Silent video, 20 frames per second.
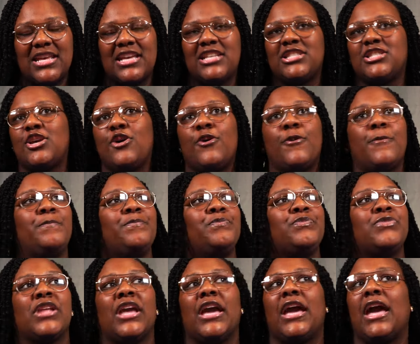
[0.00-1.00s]
And so
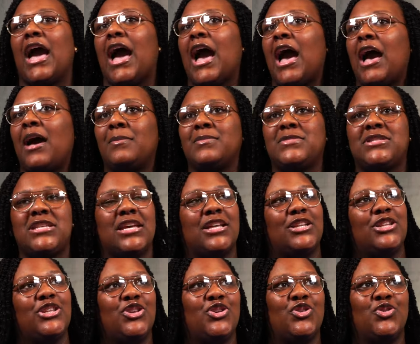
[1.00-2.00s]
I'm
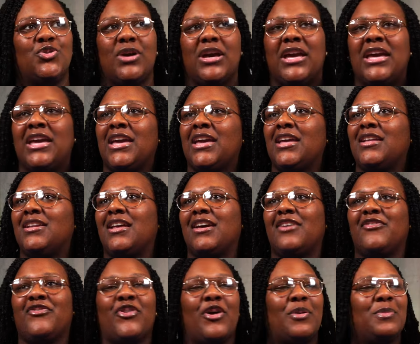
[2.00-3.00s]
telling you, it
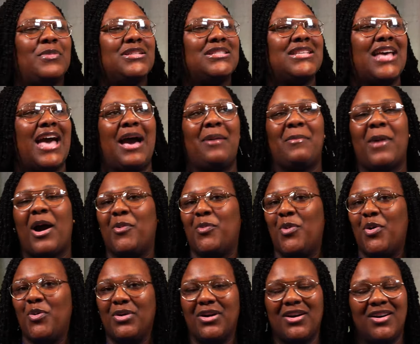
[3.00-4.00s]
from the time I
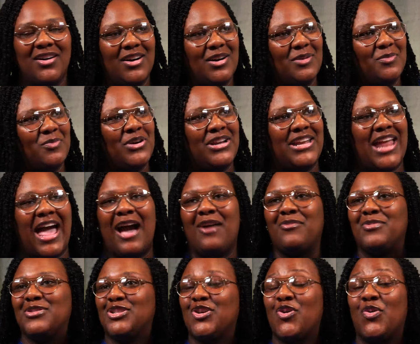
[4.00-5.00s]
woke up, when I
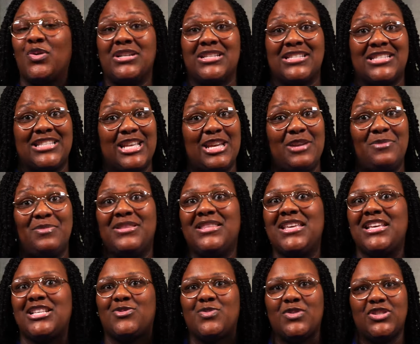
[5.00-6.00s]
was going to sleep,
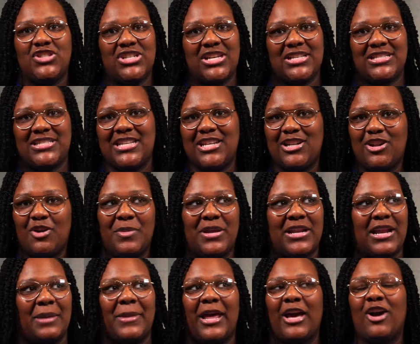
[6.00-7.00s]
this was just sitting on me.
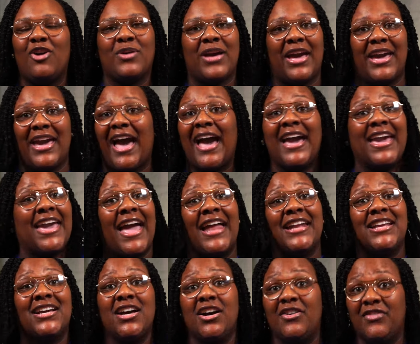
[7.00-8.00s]
And I'm like, okay, I got
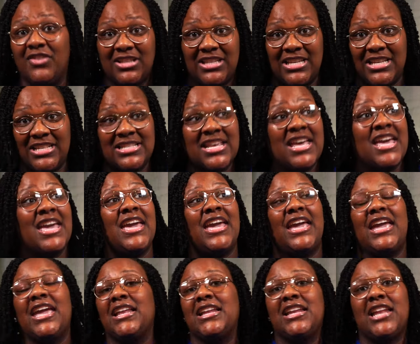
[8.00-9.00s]
to cover this
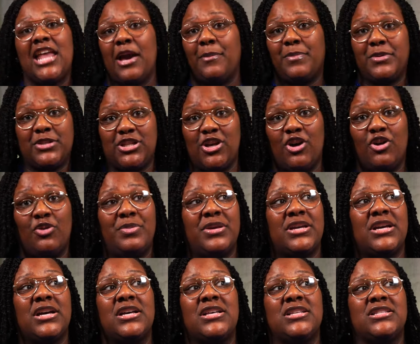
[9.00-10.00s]
in an episode,
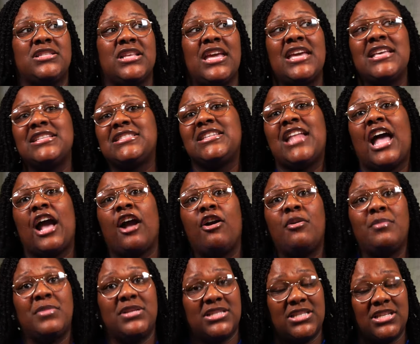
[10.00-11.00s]
because it's not
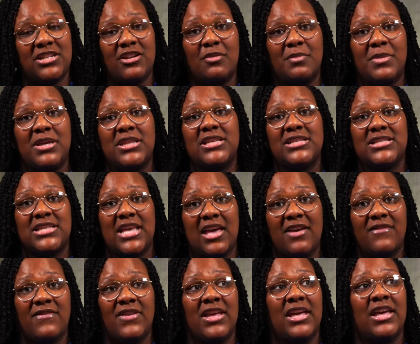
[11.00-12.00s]
going to be sitting on me this
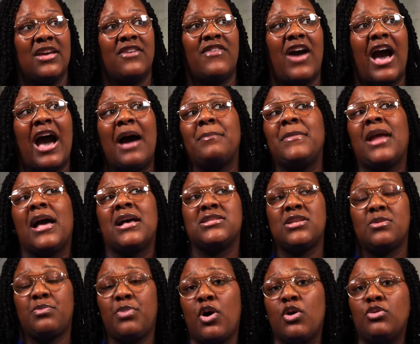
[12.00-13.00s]
heavy if I'm not
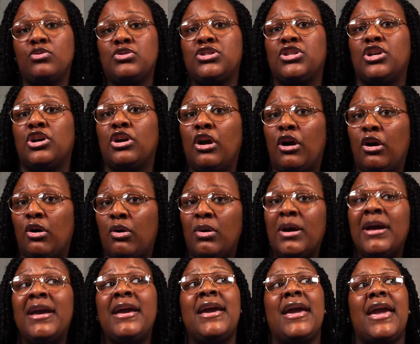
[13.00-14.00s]
supposed to go
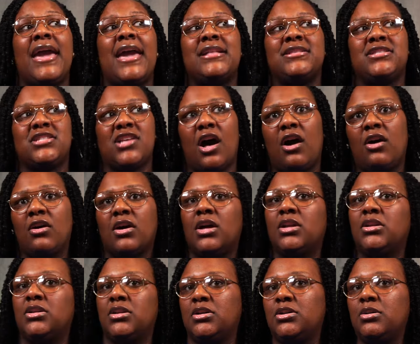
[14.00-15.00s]
and talk
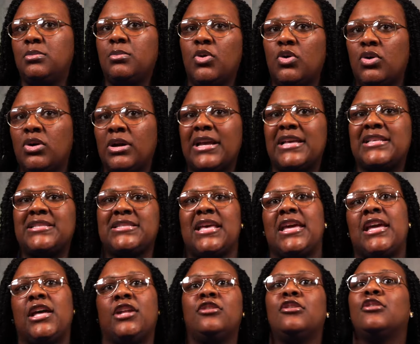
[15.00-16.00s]
a little more and
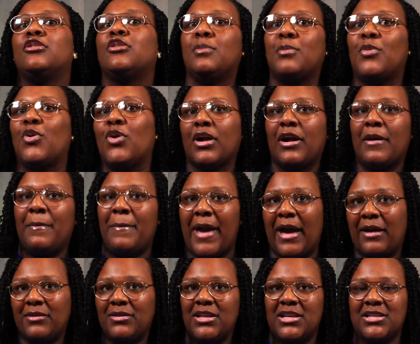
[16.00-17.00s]
say a little more
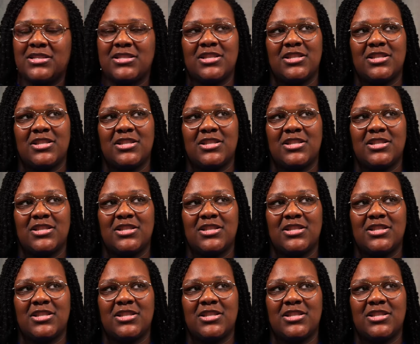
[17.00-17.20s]
about this.